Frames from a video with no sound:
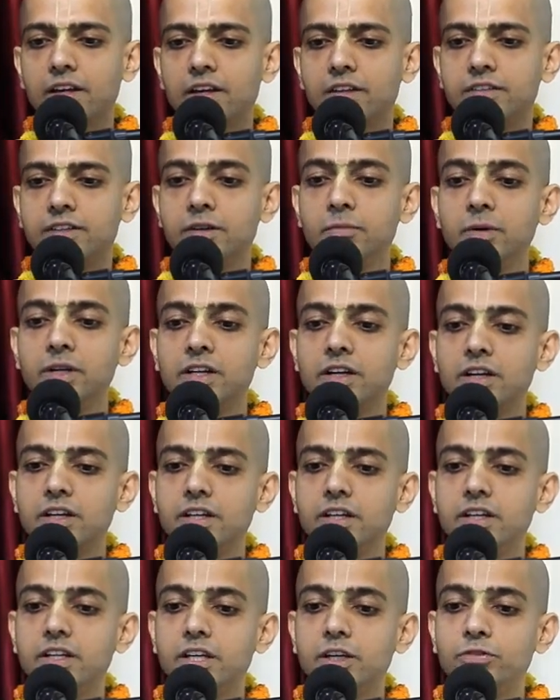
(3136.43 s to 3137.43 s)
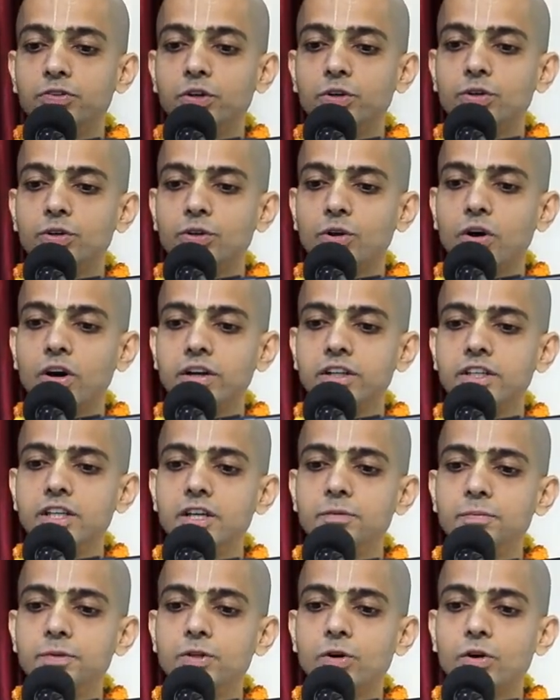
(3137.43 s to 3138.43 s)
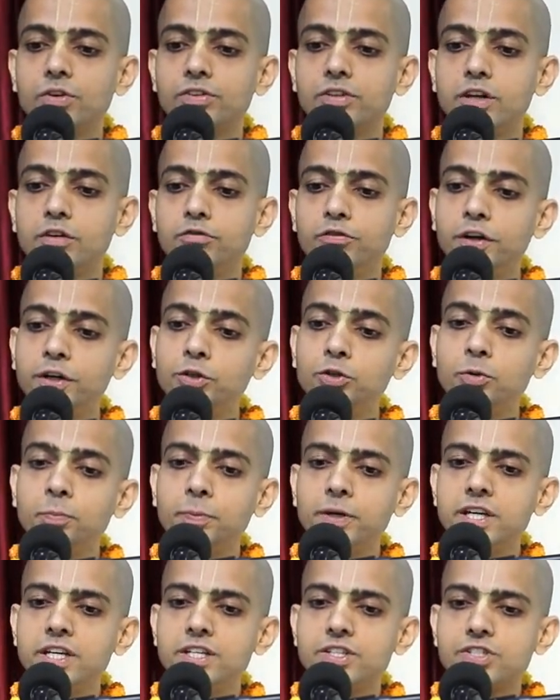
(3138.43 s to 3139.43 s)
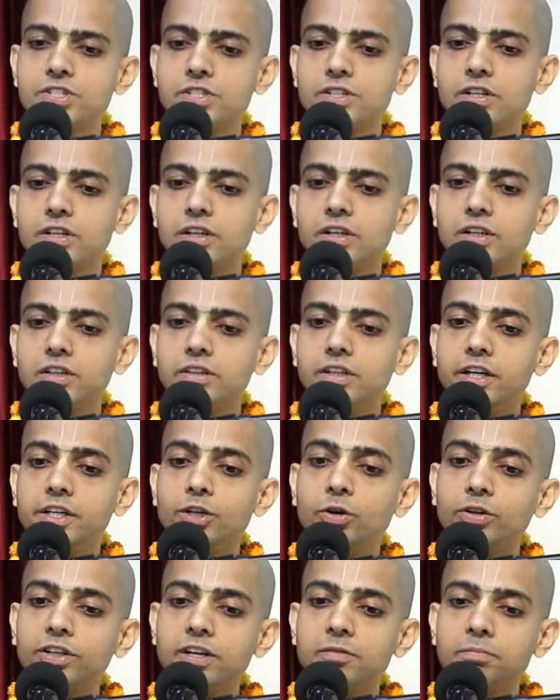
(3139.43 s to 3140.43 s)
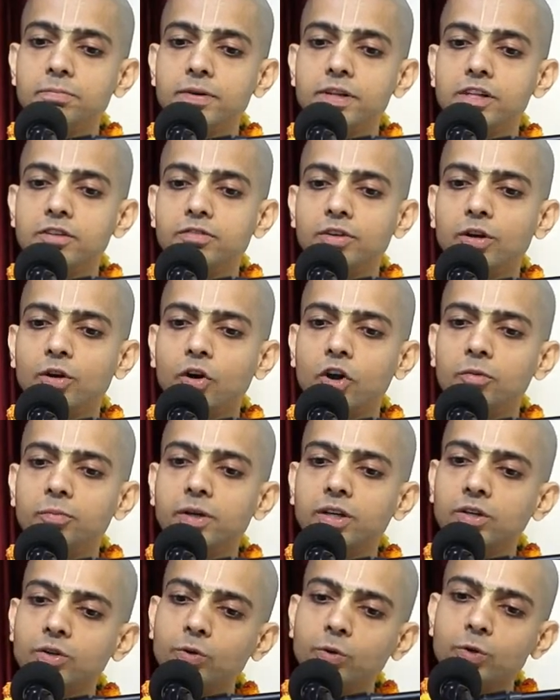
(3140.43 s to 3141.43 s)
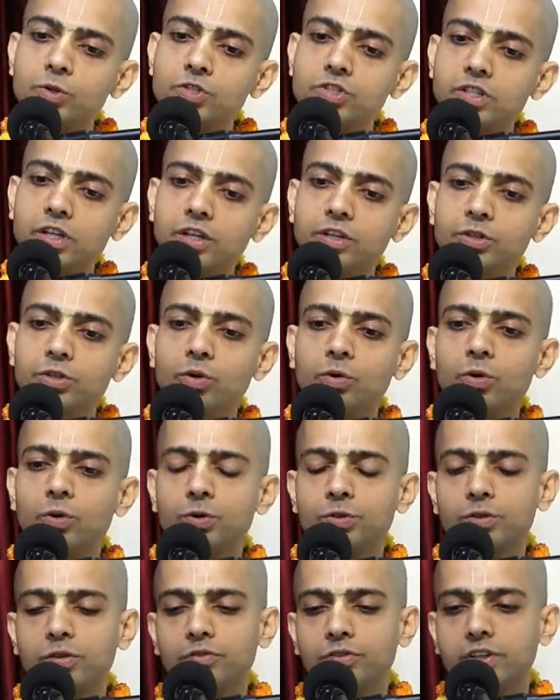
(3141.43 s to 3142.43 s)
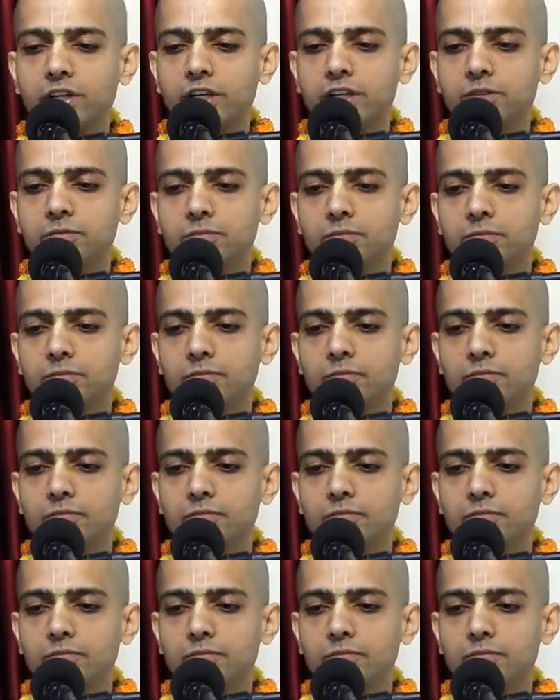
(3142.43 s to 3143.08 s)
Similarly, if you do not keep yourself fit to preach, then your temples will all be closed in due course of time.